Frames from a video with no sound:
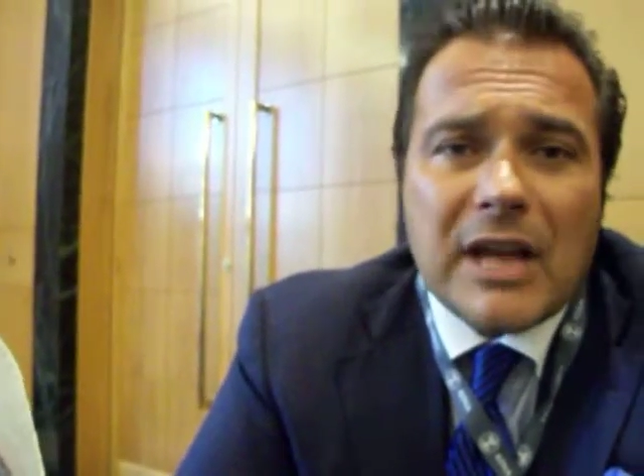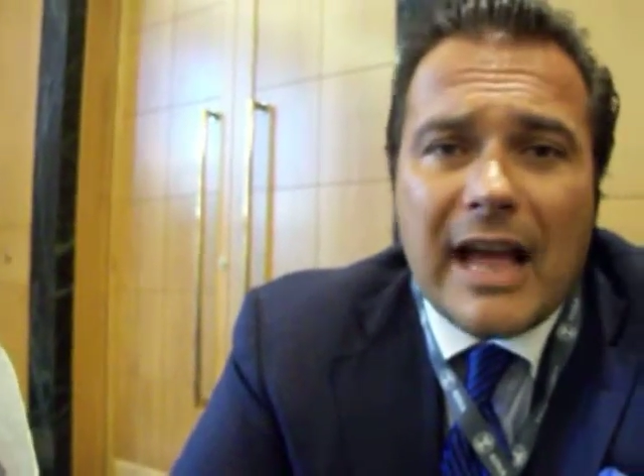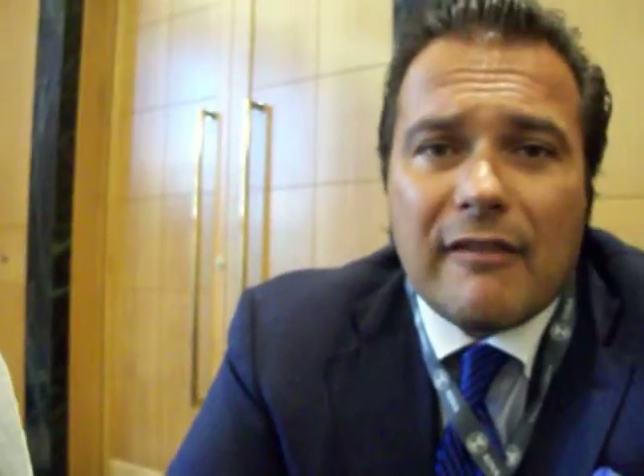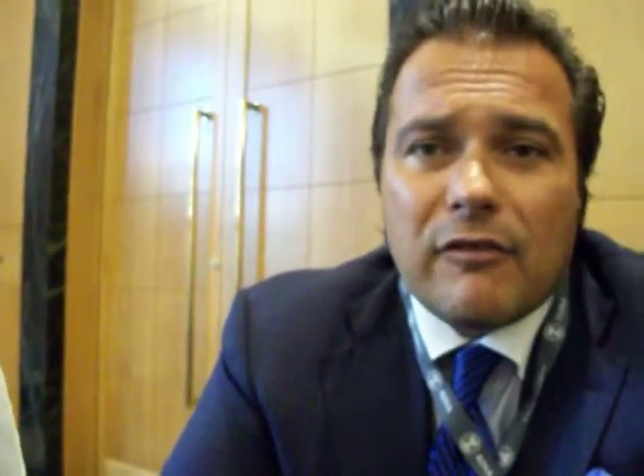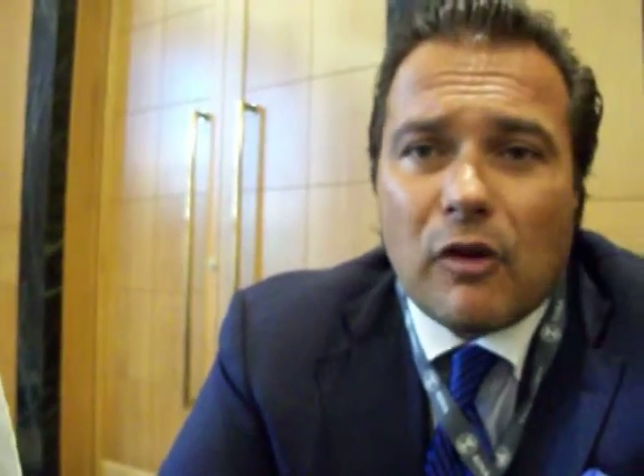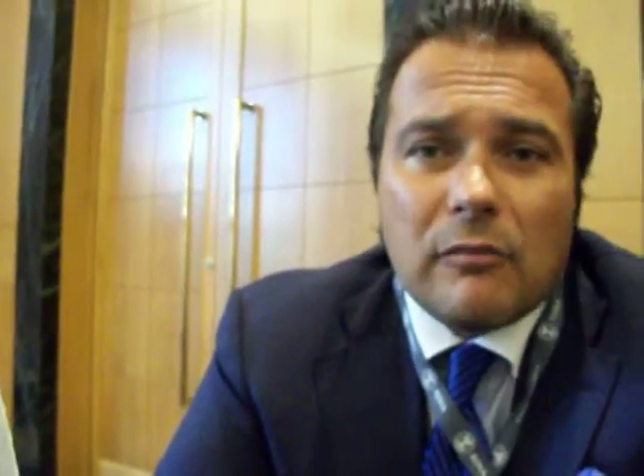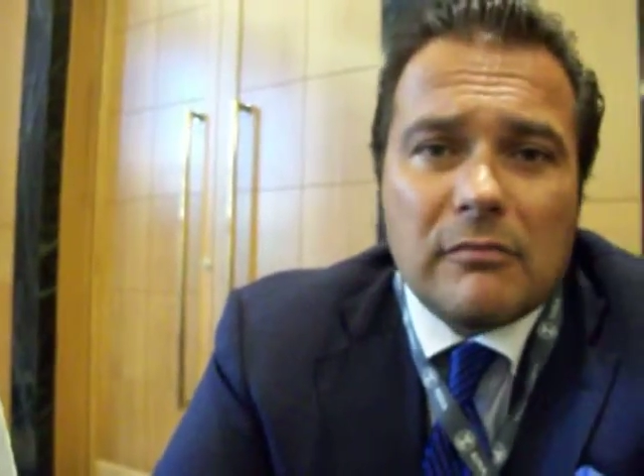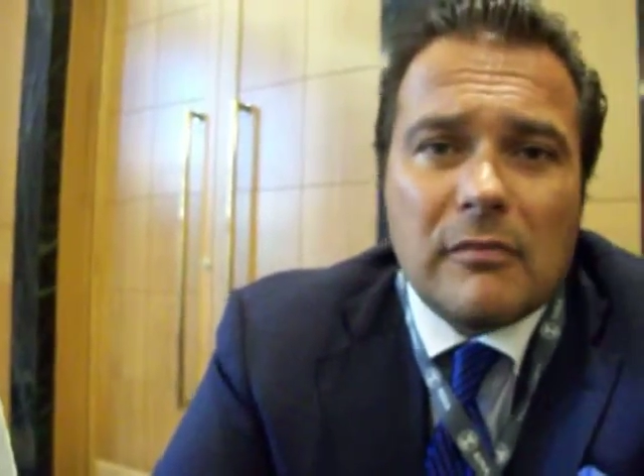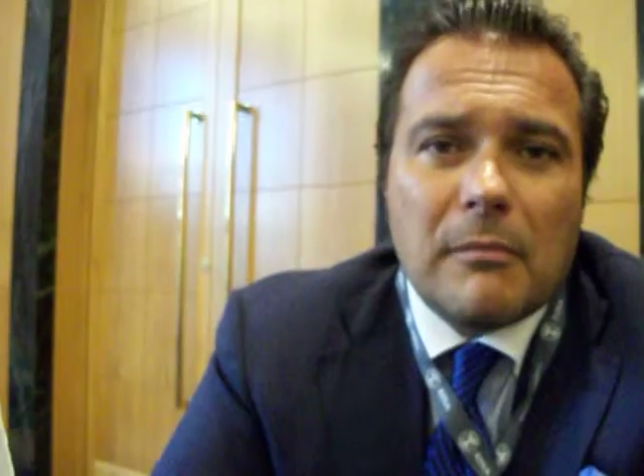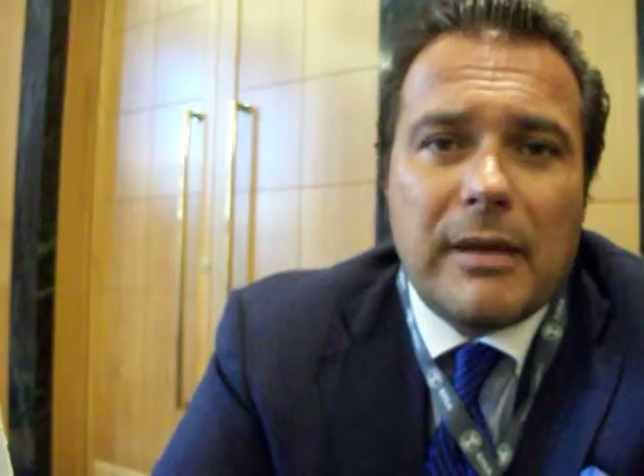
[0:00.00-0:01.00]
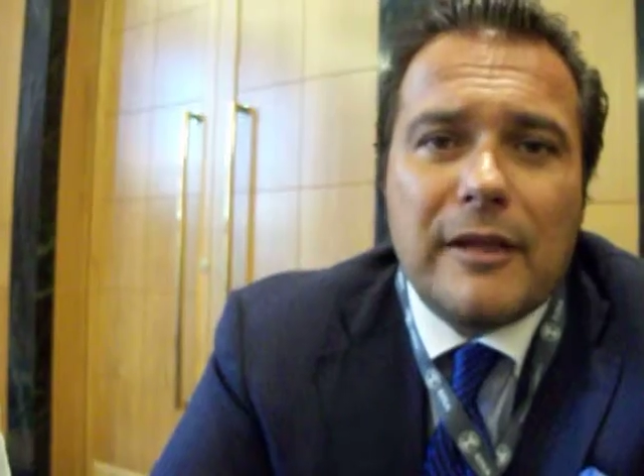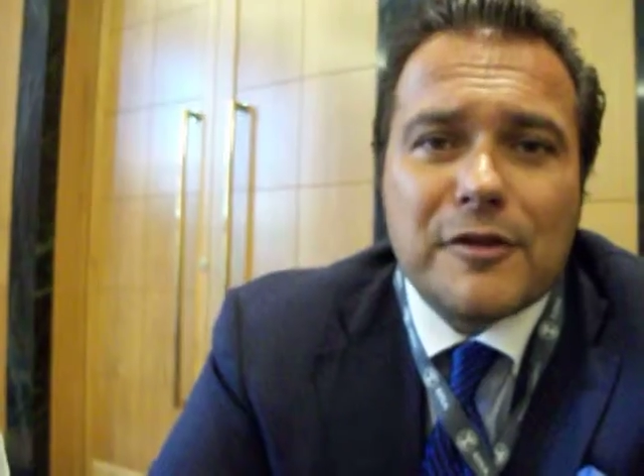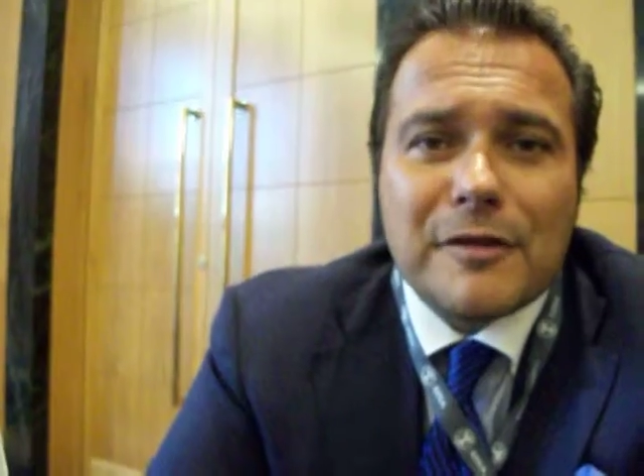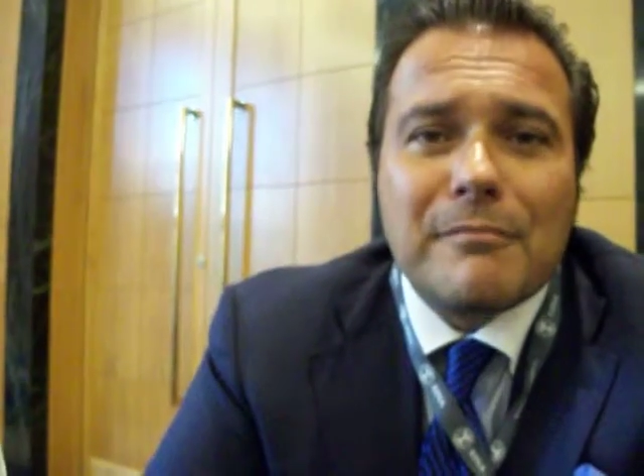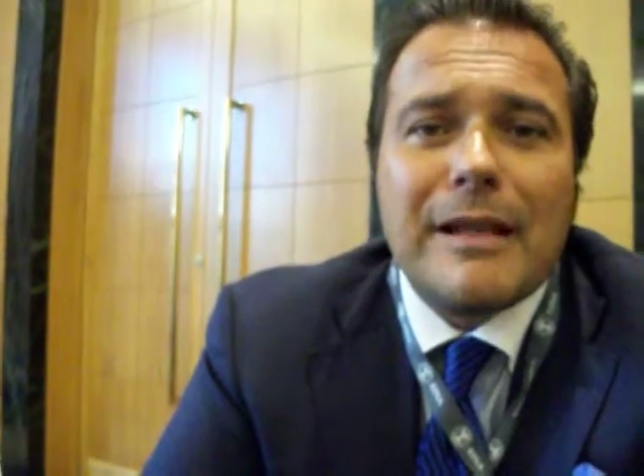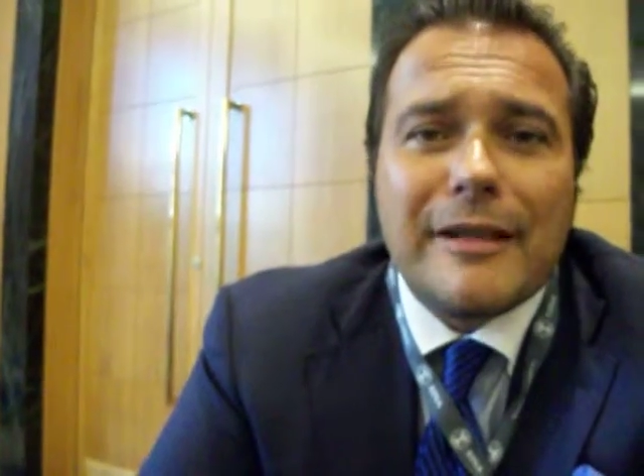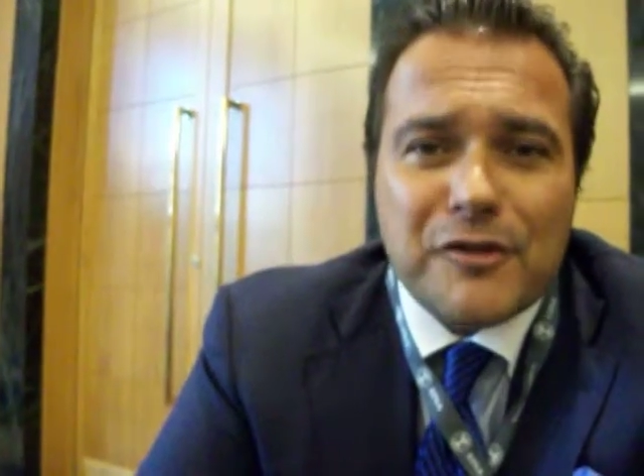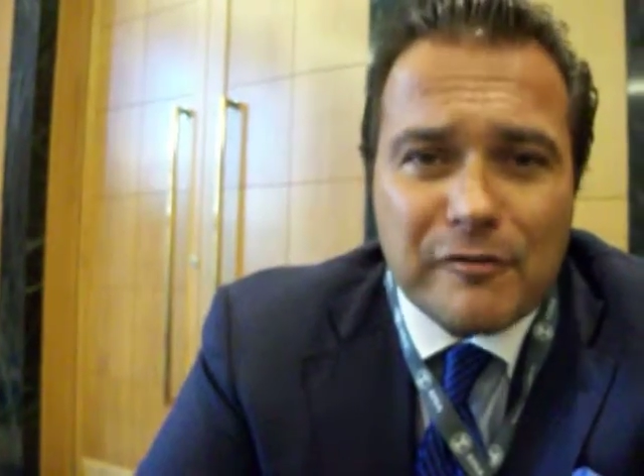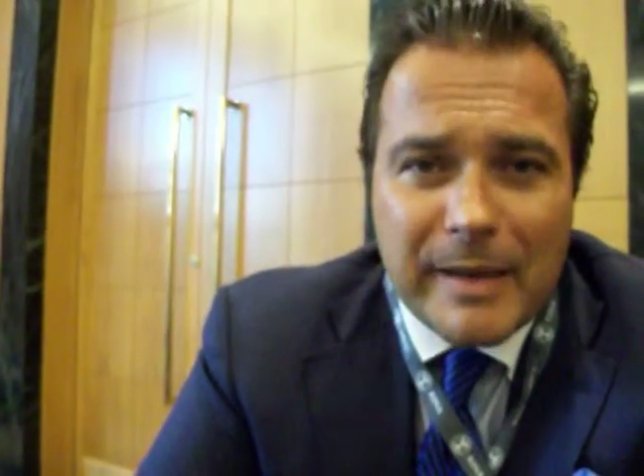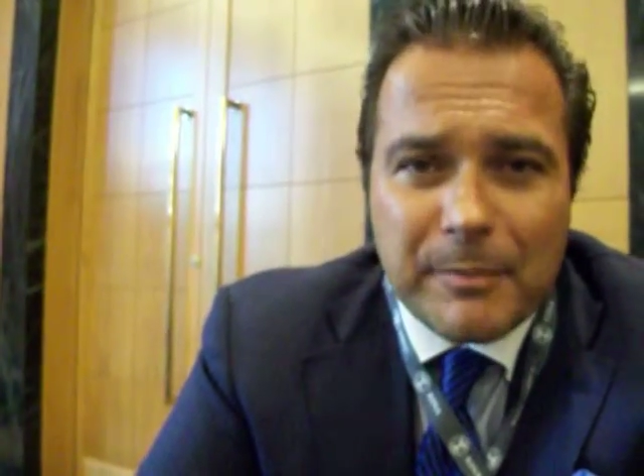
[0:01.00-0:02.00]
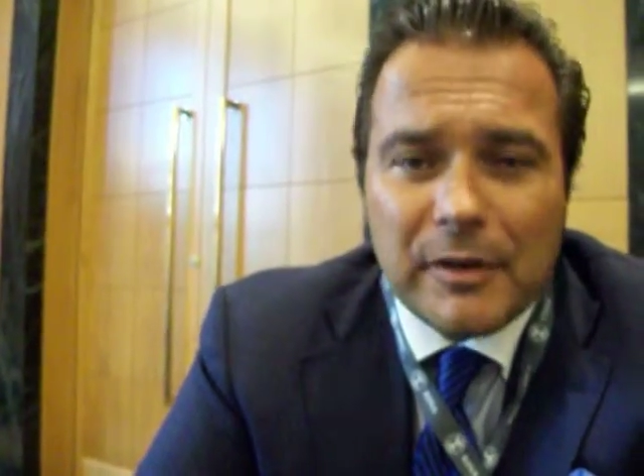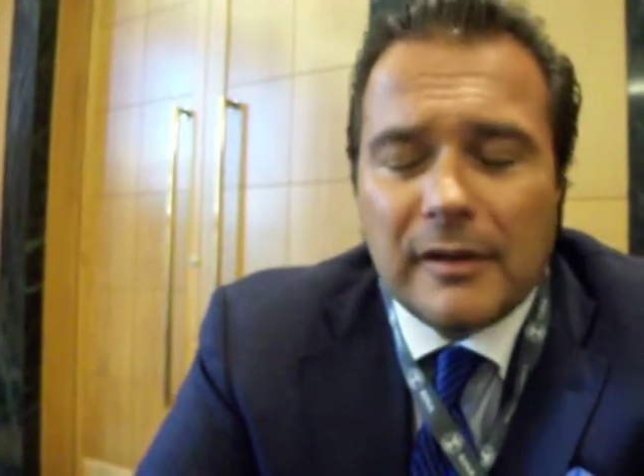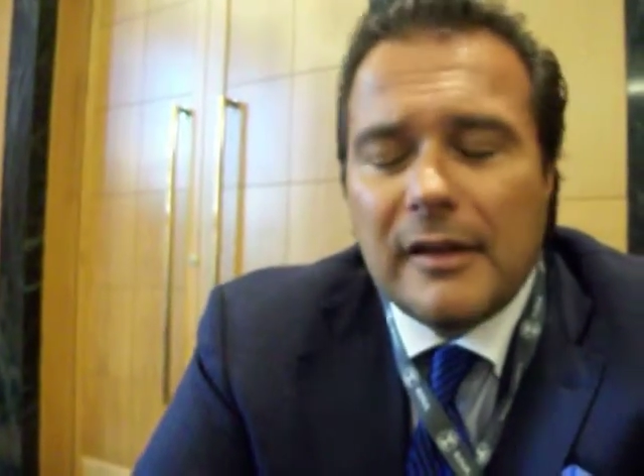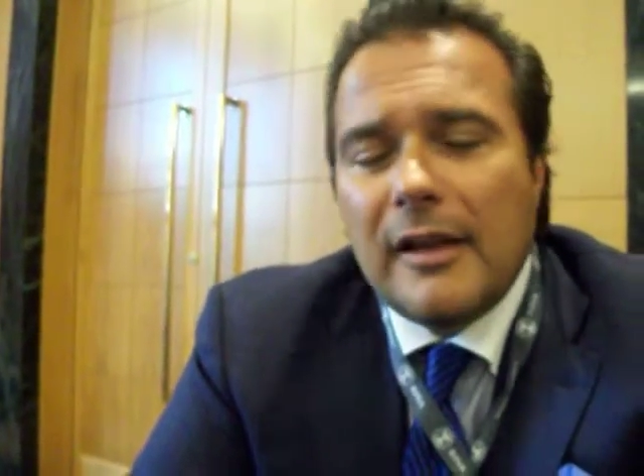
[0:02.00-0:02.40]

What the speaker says: have billions and billions of people.